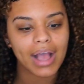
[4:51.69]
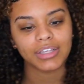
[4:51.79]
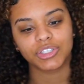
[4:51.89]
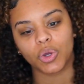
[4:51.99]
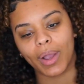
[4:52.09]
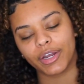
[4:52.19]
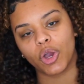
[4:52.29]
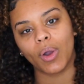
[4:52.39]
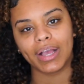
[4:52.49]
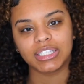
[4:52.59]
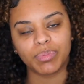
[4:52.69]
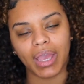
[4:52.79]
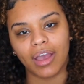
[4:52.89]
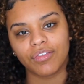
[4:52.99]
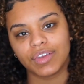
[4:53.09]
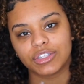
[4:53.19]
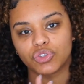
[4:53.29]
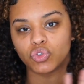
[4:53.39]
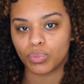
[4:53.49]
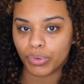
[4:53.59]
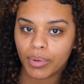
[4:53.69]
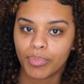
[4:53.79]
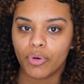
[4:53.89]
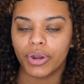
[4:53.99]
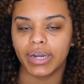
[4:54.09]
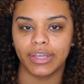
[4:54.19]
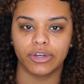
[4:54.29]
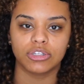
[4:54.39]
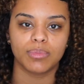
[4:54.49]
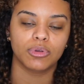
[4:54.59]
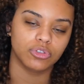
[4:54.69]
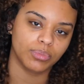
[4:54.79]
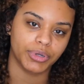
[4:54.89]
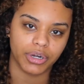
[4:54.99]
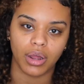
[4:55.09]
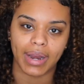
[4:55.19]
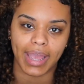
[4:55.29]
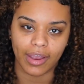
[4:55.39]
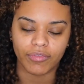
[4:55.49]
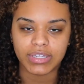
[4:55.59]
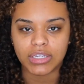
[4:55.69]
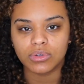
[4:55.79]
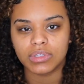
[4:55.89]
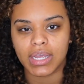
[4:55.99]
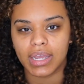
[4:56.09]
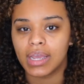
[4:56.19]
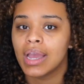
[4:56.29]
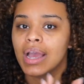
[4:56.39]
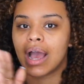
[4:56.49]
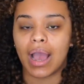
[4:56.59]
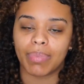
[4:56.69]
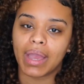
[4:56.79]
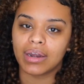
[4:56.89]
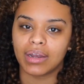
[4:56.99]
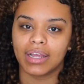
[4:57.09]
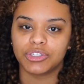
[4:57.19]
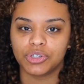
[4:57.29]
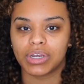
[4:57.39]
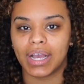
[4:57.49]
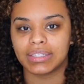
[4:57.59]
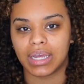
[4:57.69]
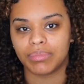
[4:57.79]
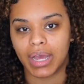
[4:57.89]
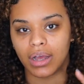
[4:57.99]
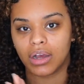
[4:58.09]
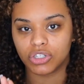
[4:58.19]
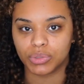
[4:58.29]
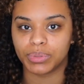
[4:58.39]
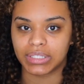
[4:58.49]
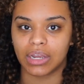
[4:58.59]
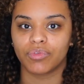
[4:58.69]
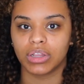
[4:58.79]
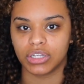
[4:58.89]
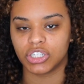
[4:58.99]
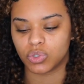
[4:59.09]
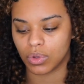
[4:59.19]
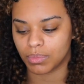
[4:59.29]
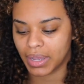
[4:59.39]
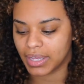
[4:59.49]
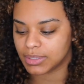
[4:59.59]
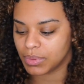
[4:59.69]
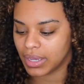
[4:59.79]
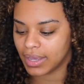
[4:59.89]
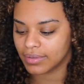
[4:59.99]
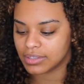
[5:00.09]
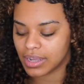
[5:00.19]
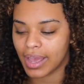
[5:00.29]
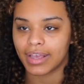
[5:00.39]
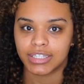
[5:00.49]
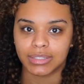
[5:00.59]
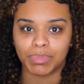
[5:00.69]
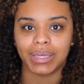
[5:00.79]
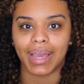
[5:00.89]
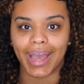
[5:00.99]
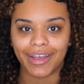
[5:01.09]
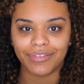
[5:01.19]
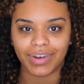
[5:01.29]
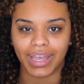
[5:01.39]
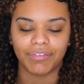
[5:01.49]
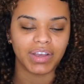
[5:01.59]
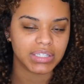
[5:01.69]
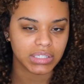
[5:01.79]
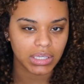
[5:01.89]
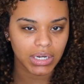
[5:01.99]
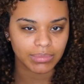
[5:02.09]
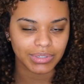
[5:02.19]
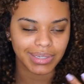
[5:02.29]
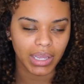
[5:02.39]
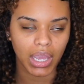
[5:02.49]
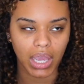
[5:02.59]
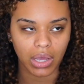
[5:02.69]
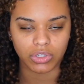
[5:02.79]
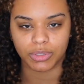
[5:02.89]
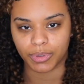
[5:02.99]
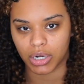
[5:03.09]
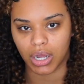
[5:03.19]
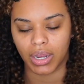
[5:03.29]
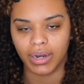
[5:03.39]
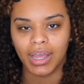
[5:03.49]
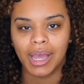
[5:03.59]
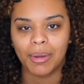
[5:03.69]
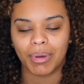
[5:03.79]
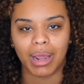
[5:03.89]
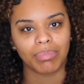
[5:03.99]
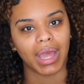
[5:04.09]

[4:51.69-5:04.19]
So I know SPF is super important and you're supposed to put it on every single day. I'm not gonna lie to you guys, I'm not 100% religious with my SPF. Like, if I see it, I'm just like, hey, I'll just put it on. But I'm